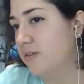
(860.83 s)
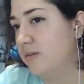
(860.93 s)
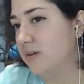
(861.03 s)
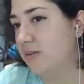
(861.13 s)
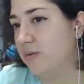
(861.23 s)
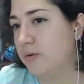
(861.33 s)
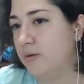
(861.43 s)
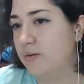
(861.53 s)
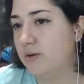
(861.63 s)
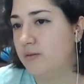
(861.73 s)
Okay, so we
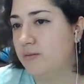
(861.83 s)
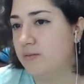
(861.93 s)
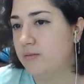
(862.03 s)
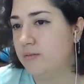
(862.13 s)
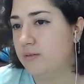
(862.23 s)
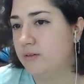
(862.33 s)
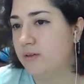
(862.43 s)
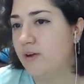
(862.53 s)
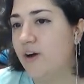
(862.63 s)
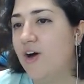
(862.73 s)
go here.
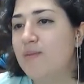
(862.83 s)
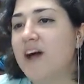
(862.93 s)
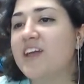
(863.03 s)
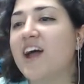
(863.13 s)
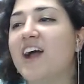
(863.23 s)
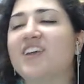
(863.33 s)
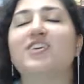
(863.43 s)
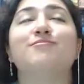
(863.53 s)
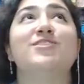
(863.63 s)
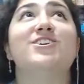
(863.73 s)
Oh my god,
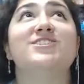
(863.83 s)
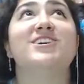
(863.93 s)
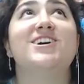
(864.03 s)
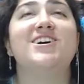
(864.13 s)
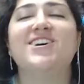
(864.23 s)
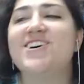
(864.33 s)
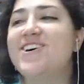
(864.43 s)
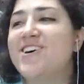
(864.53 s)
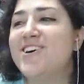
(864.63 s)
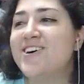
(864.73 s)

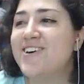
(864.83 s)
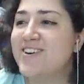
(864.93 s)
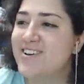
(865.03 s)
commercial!